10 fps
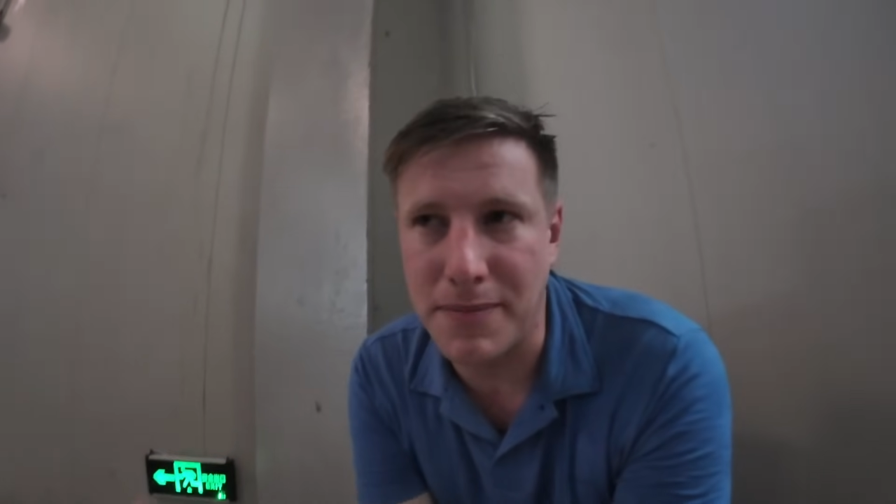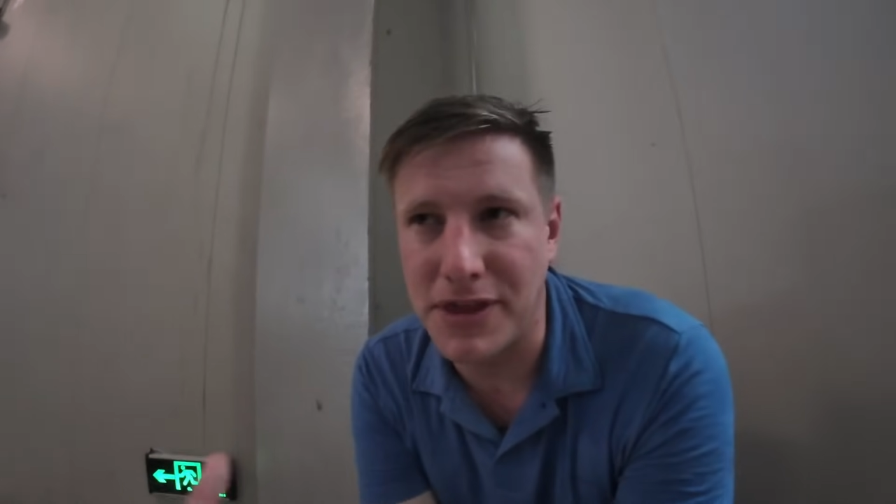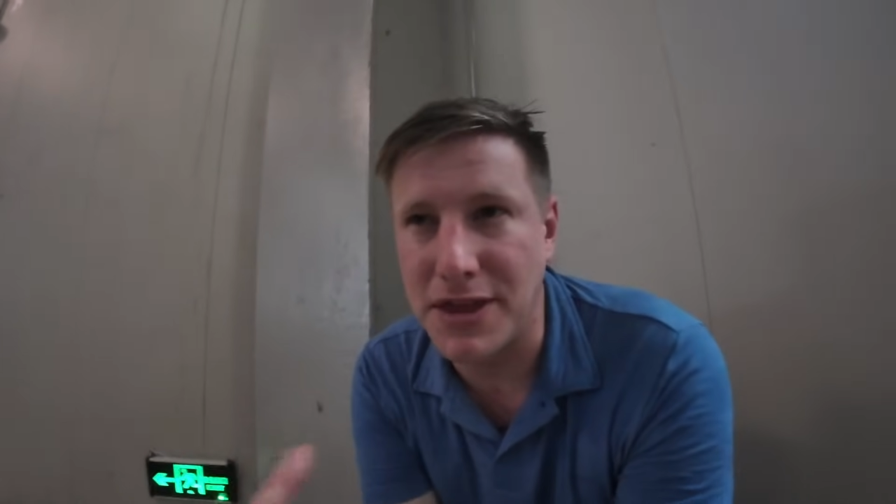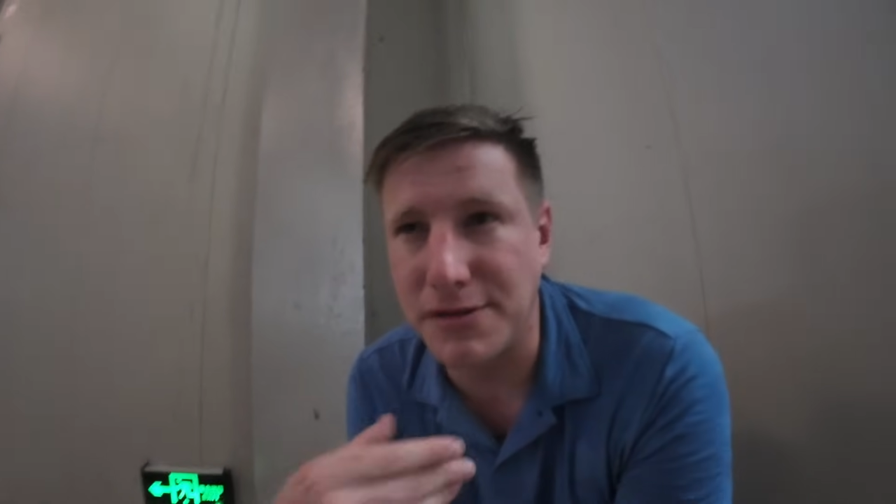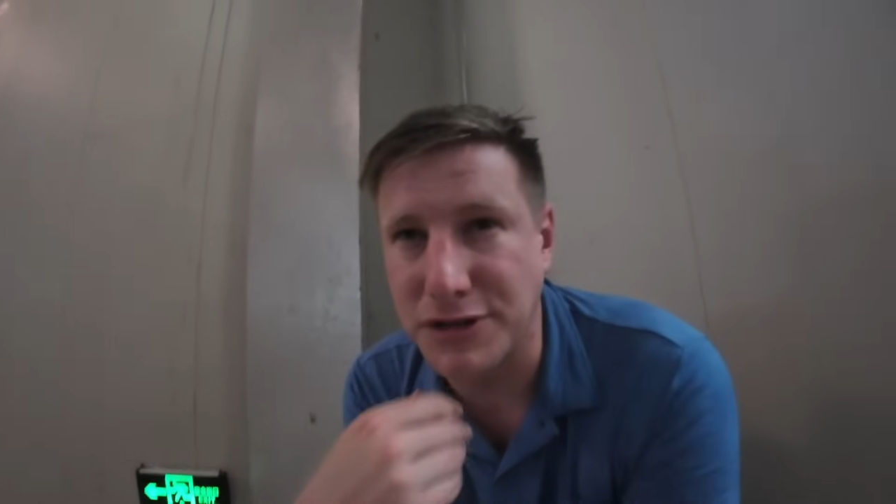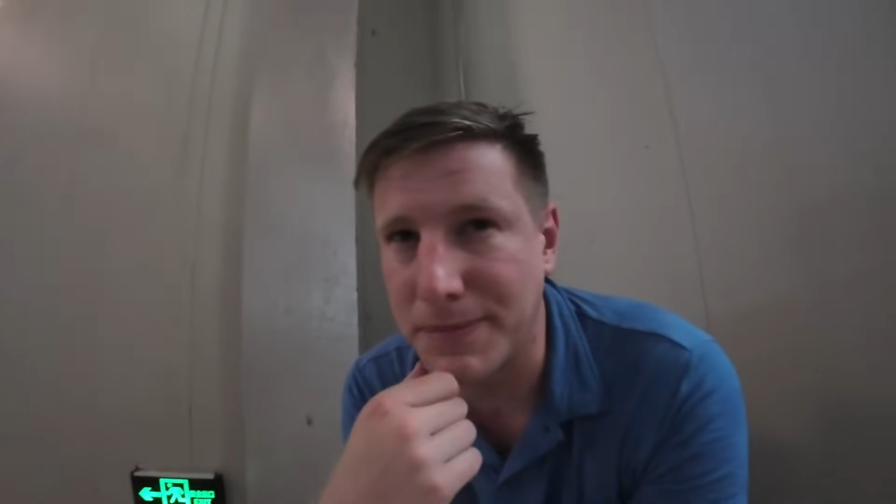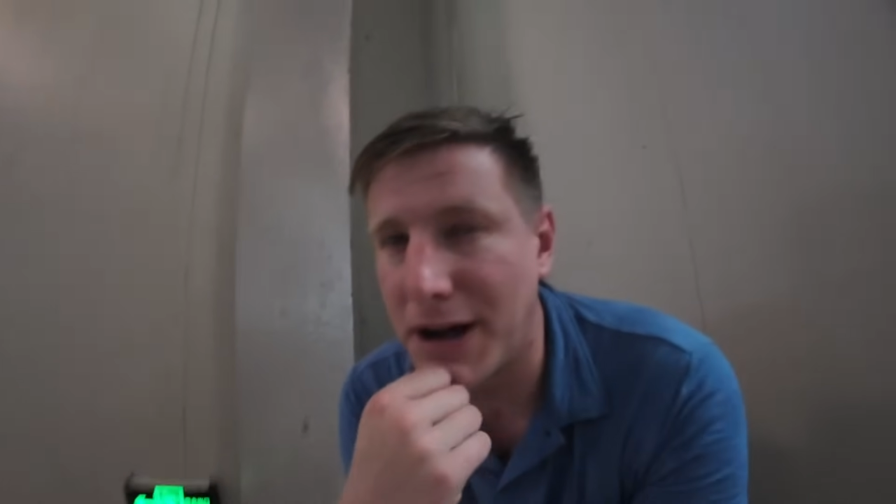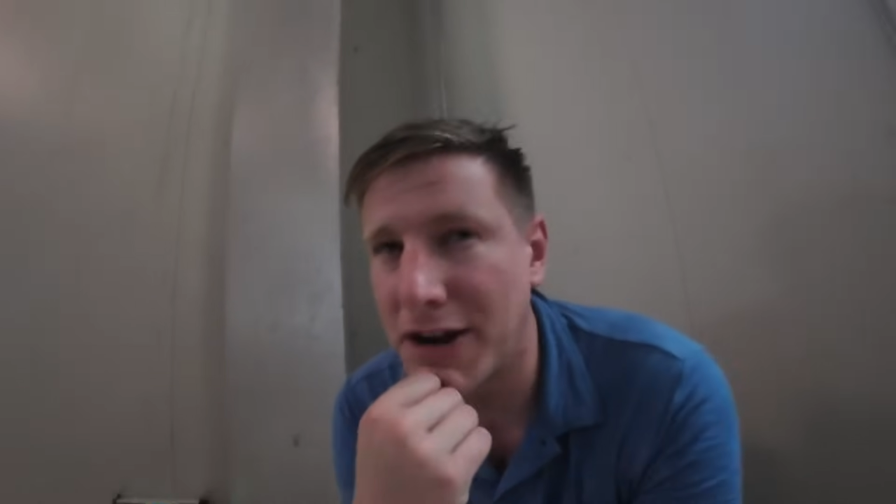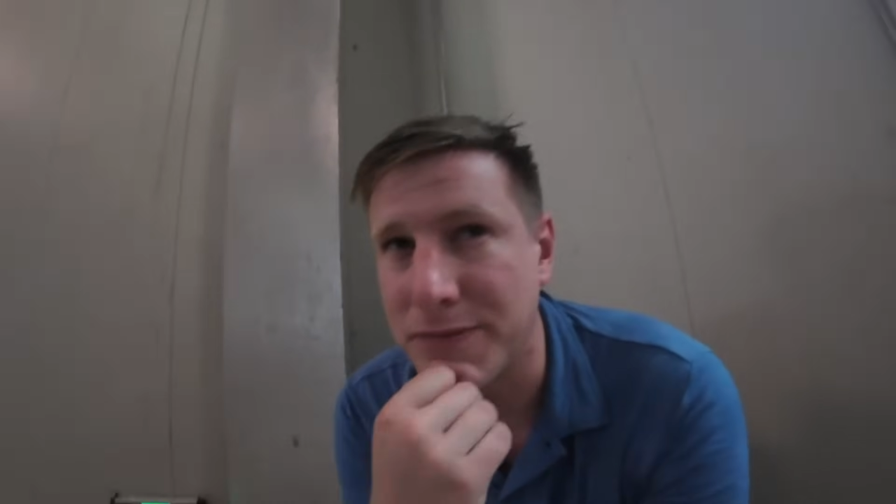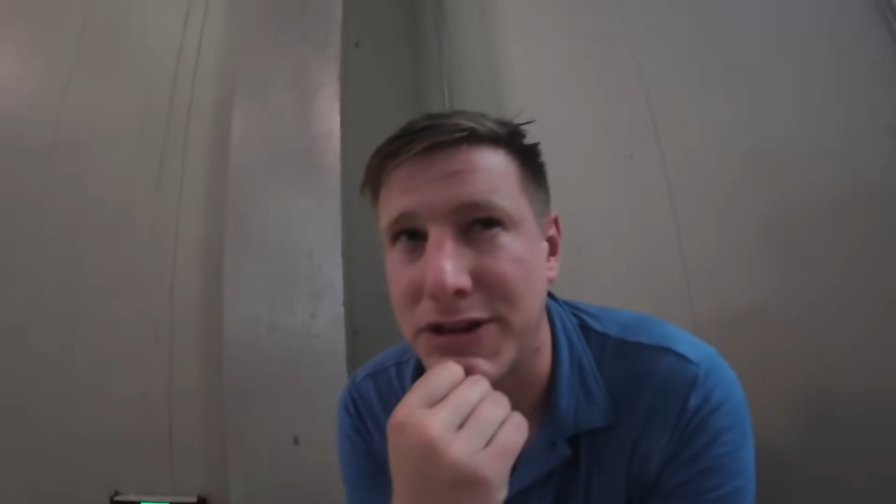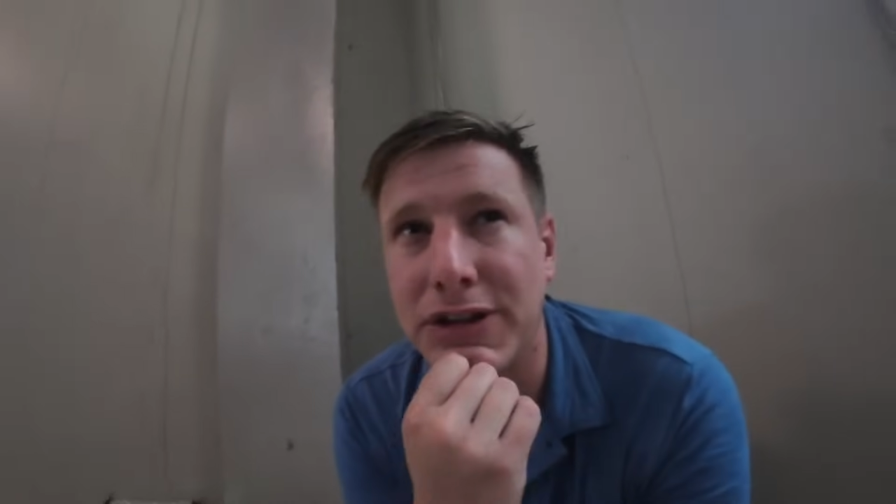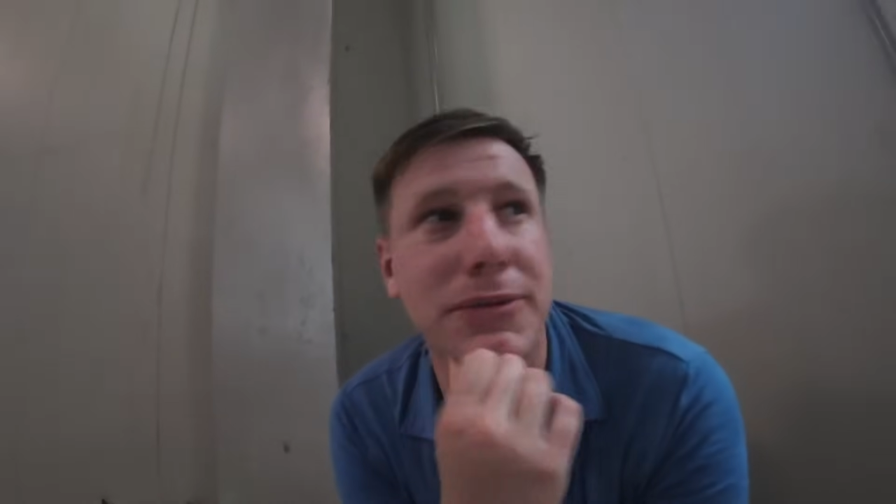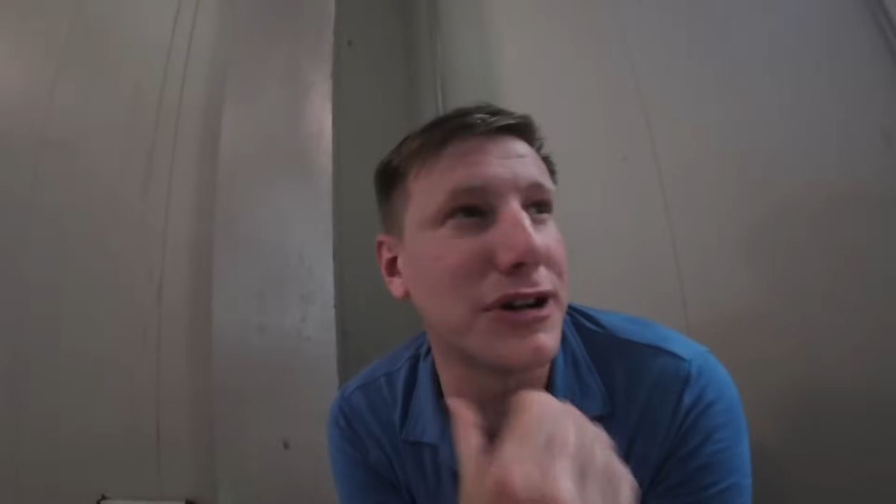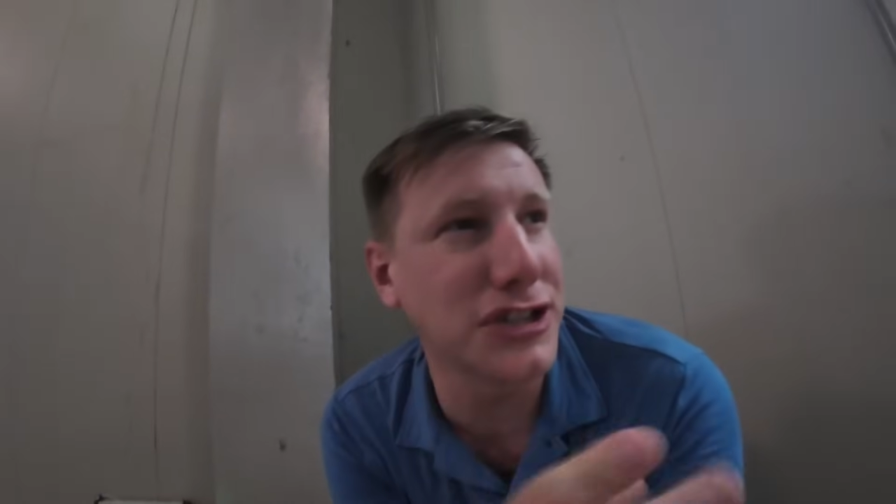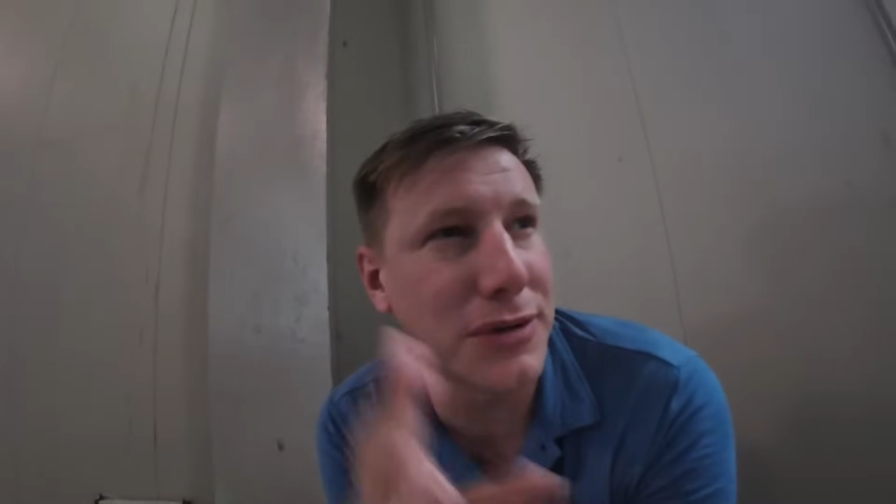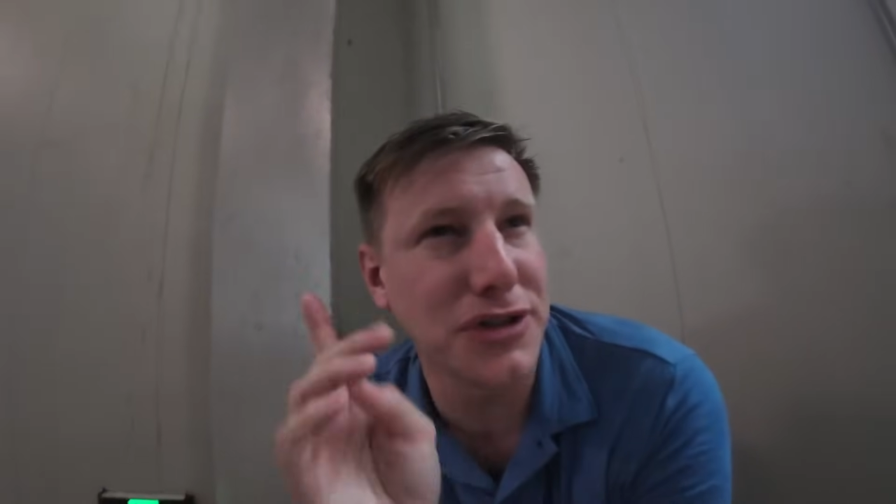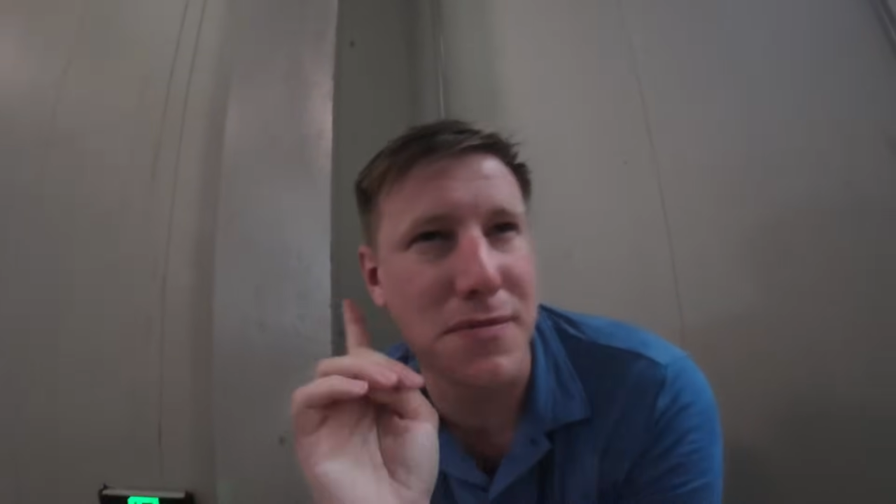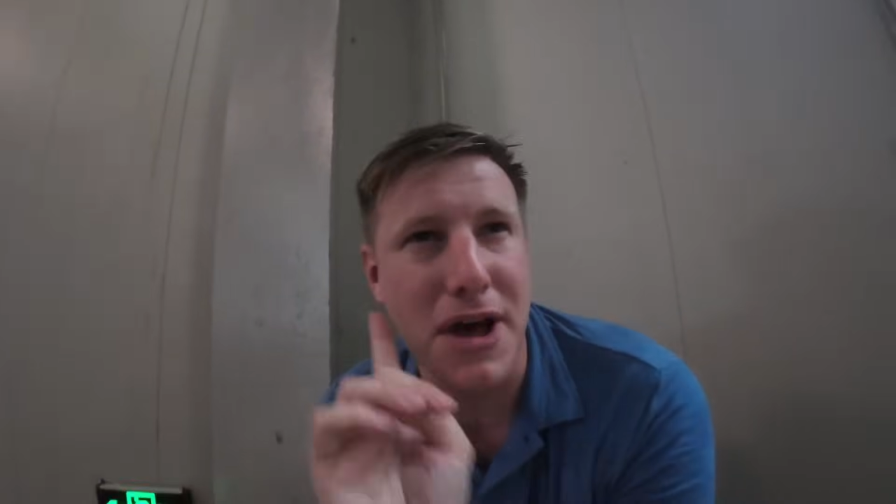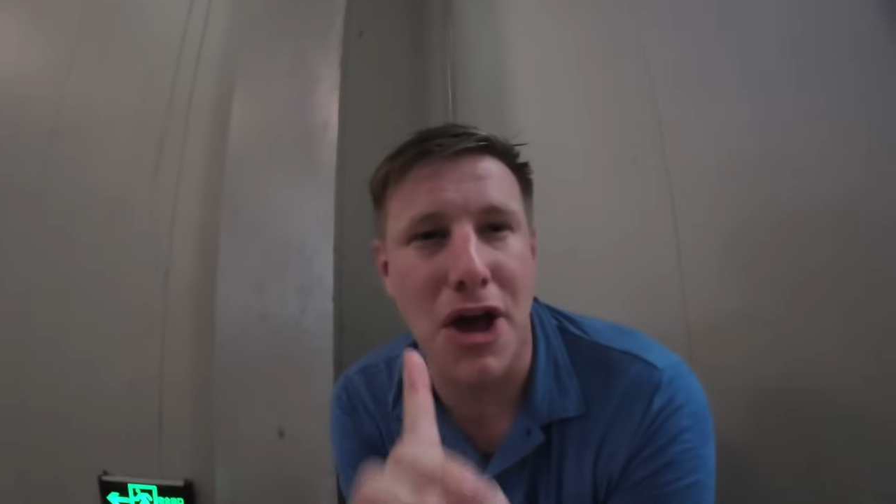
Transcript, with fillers: But then there was a part of me that because I was on my